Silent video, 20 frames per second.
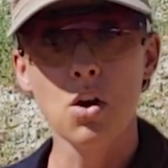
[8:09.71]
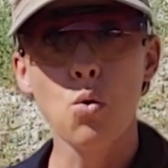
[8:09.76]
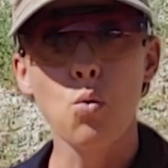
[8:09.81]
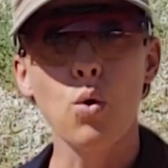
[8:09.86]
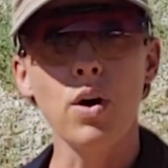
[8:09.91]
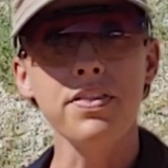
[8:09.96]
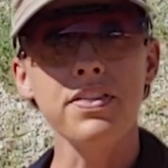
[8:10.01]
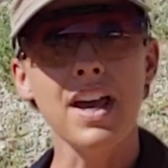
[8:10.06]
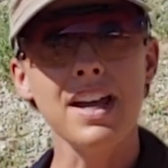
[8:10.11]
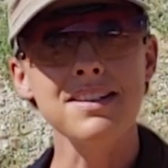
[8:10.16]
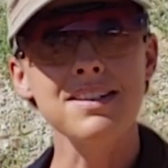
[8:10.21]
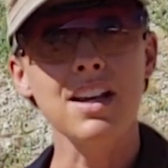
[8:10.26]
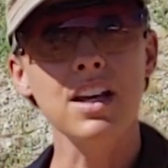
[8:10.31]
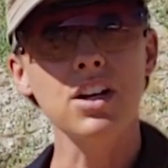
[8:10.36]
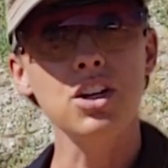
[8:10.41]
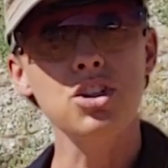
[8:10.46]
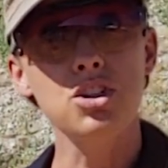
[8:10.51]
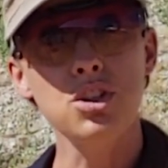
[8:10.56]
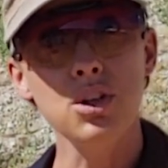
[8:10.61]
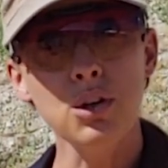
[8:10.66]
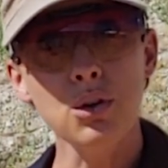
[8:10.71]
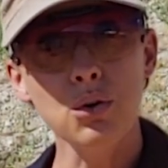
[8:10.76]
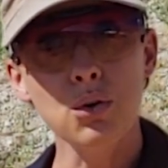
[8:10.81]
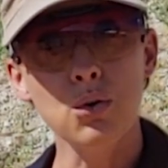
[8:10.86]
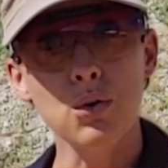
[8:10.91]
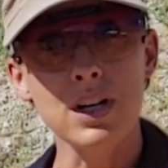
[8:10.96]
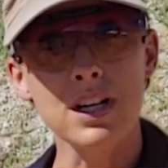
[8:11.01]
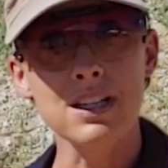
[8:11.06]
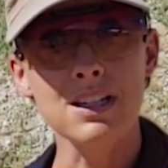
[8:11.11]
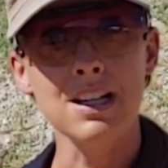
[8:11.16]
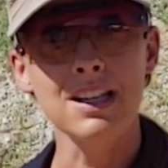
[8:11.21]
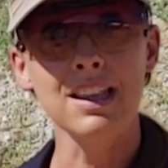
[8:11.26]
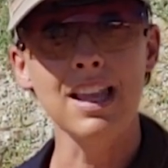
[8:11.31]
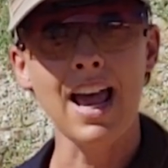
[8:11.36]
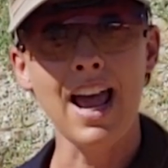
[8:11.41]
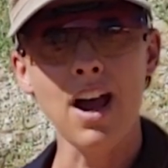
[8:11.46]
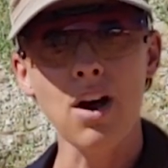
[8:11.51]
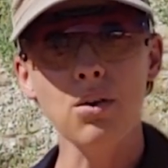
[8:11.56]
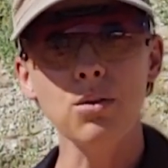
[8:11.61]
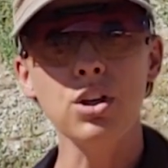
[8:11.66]
What that's going to do is
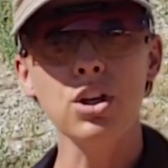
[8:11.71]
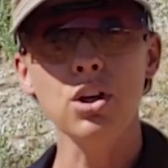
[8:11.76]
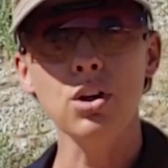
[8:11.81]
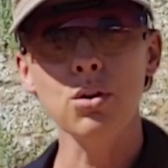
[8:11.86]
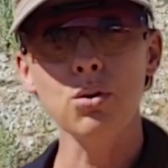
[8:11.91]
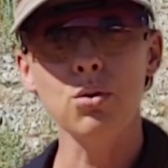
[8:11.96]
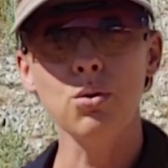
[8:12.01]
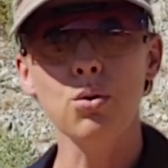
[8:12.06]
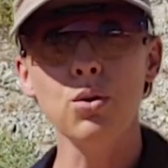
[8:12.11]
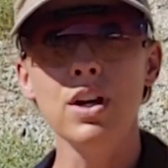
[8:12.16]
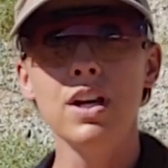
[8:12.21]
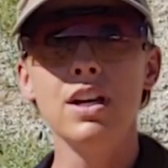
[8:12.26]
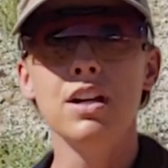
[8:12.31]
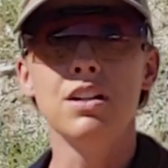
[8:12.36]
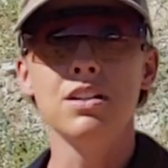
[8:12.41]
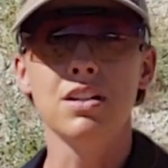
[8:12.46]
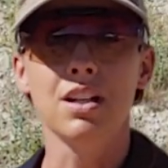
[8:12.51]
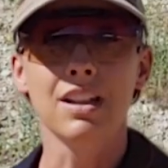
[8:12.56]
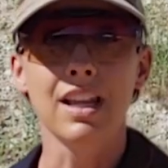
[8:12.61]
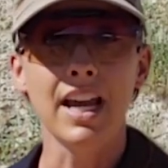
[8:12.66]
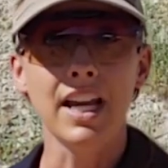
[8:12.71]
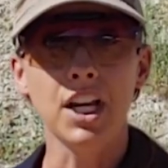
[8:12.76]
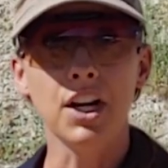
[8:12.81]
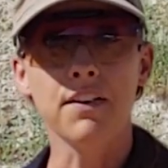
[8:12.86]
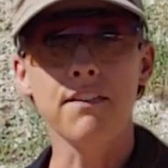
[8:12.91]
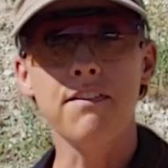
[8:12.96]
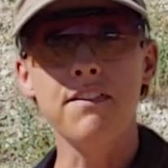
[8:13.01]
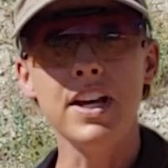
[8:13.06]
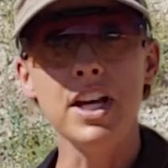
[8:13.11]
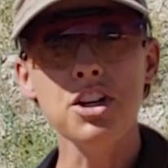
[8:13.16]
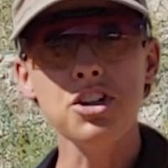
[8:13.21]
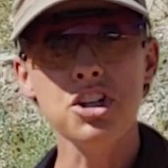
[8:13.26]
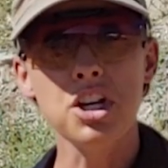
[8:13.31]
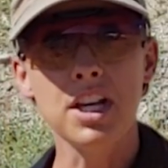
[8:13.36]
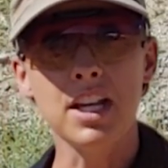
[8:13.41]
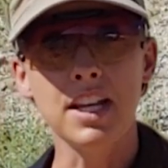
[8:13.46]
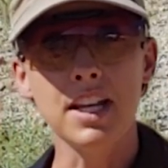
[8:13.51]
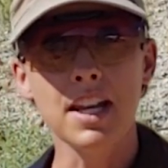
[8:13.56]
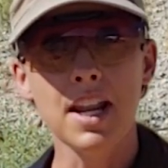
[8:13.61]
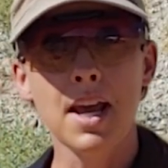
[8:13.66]
allow you to let your
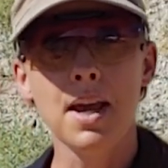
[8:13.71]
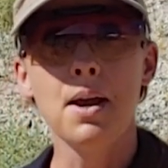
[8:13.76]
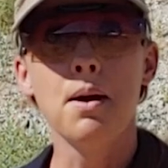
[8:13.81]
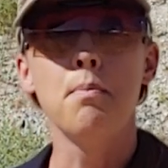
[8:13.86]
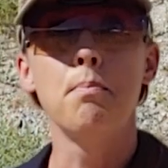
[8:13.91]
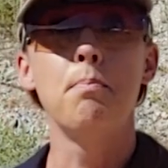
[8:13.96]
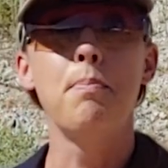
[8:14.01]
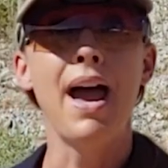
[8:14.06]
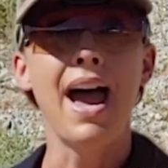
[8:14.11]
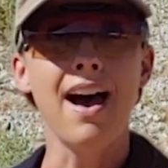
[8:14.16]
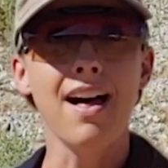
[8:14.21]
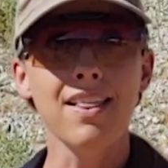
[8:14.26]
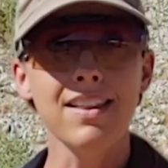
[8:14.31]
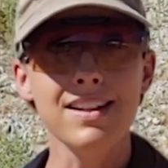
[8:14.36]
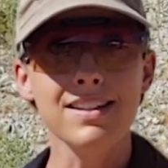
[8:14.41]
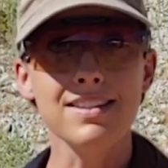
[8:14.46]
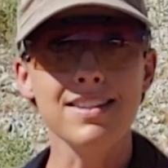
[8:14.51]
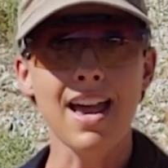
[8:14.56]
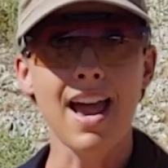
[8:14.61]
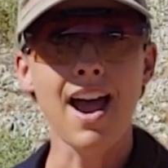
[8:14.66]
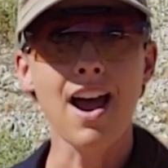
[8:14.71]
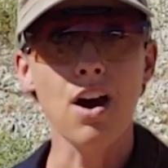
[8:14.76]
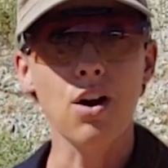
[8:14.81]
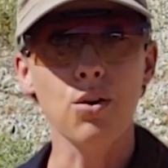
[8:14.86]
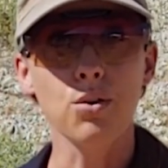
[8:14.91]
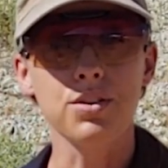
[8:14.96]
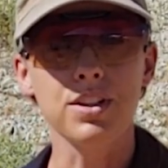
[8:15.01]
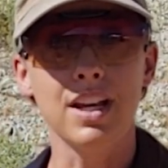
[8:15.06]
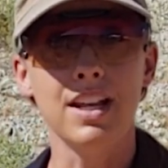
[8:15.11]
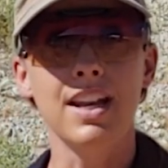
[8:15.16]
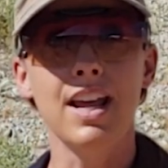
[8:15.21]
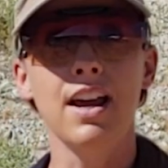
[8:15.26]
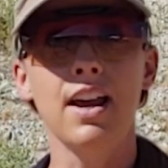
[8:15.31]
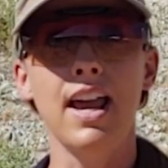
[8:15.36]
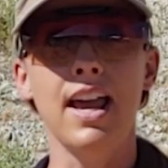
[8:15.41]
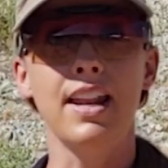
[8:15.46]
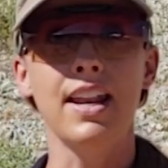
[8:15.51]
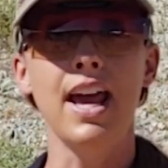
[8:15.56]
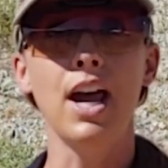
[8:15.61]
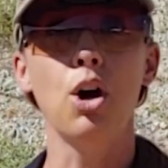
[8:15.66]
vision balance out
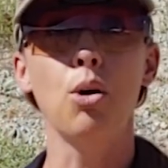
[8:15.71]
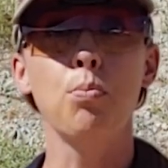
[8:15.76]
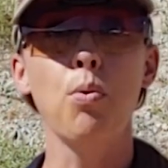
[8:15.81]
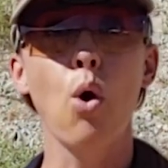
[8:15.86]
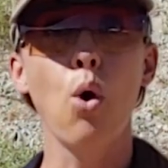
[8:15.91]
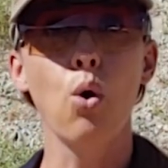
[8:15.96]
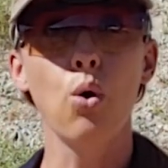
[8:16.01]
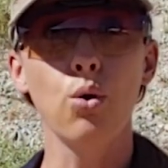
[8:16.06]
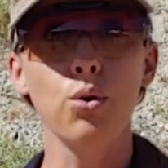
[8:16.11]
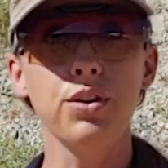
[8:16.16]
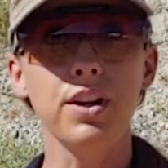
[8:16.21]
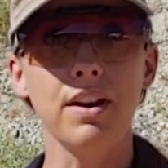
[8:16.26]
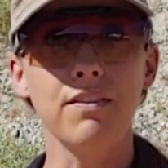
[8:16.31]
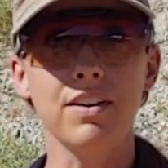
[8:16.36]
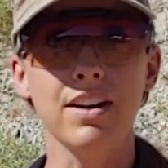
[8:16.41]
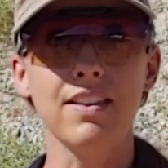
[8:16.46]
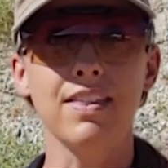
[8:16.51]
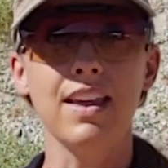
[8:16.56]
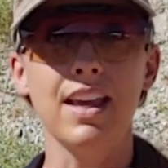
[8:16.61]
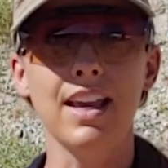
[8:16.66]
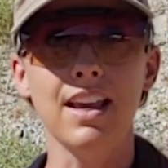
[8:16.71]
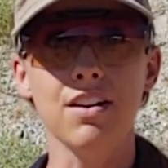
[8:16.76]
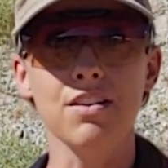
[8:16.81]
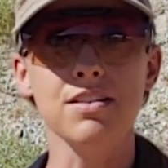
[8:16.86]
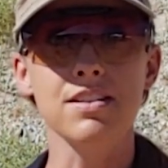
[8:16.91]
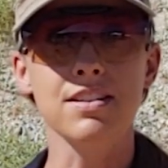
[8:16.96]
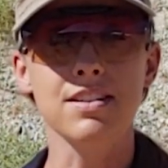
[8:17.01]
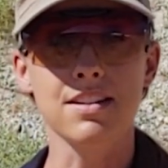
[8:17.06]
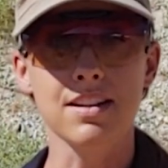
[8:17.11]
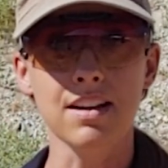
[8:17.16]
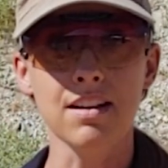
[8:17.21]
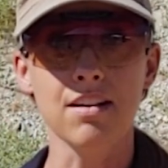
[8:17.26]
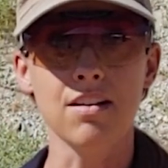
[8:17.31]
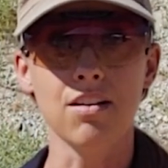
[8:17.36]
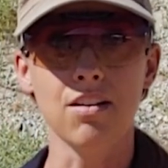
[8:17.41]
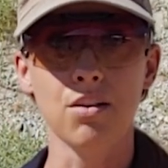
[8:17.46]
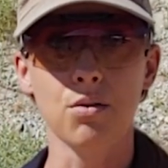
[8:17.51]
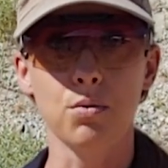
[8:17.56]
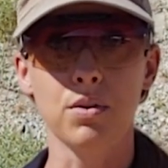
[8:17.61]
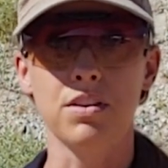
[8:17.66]
and help hold everything else
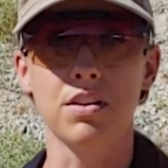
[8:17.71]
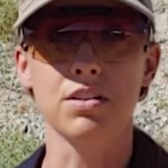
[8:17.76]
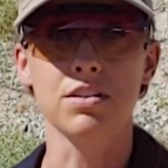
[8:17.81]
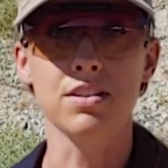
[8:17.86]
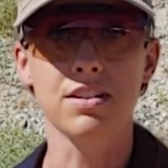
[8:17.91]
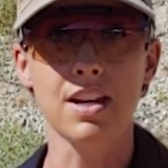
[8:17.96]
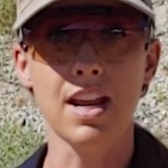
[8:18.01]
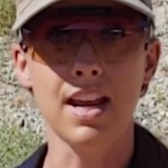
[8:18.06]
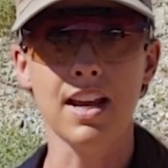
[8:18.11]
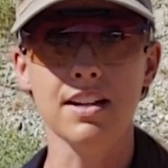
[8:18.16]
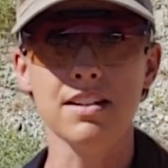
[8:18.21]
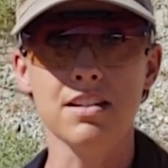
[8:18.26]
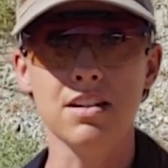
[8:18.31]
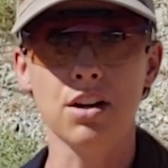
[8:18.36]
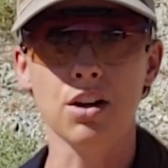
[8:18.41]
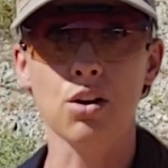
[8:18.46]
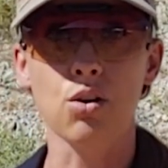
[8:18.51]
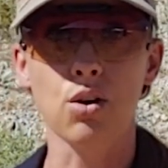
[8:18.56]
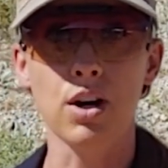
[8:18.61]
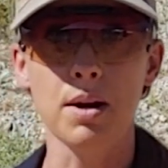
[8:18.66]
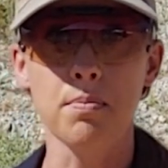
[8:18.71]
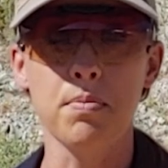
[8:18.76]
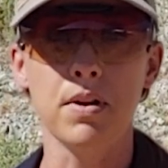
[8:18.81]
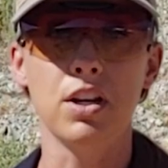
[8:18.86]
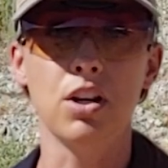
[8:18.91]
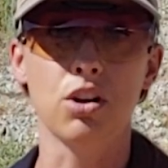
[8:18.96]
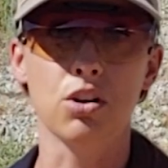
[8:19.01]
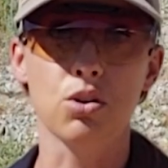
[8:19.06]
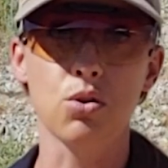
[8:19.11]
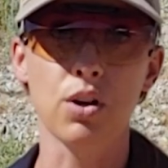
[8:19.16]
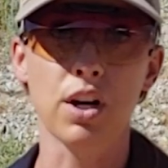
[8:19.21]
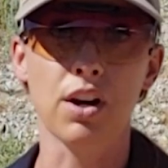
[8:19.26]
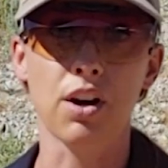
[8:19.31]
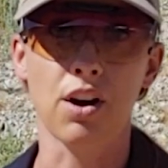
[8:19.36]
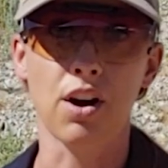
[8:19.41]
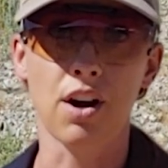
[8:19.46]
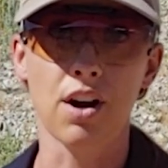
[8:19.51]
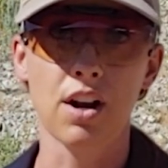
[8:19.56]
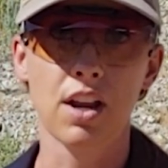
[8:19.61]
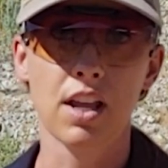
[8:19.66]
still with your stance, your grip, and your
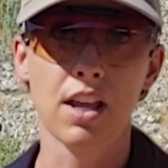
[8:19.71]
trigger.